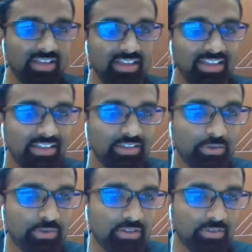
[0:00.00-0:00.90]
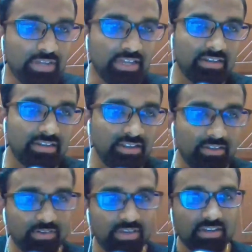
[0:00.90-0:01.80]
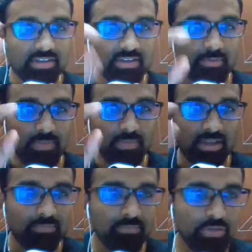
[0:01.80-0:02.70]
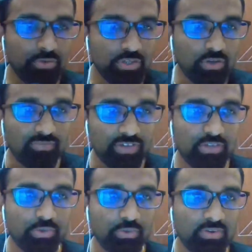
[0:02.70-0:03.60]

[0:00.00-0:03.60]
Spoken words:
you can unmute your video so that we can. Yeah. Okay.